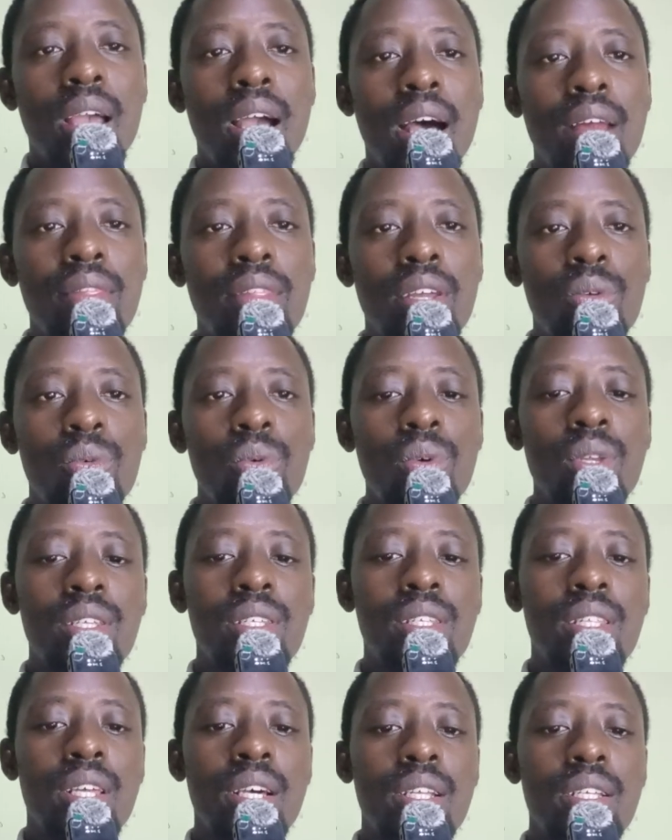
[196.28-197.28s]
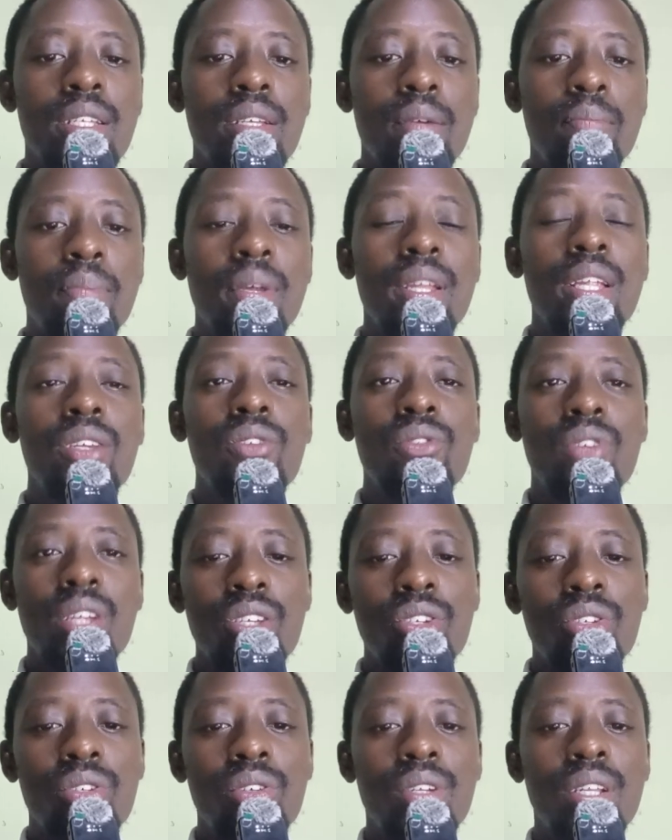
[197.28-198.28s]
And the rule is that
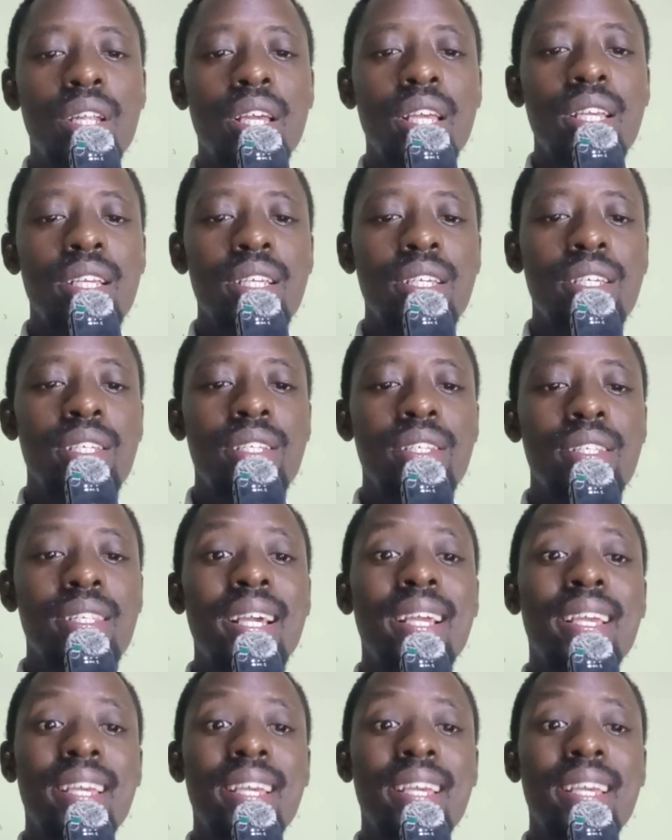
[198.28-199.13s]
penetration is the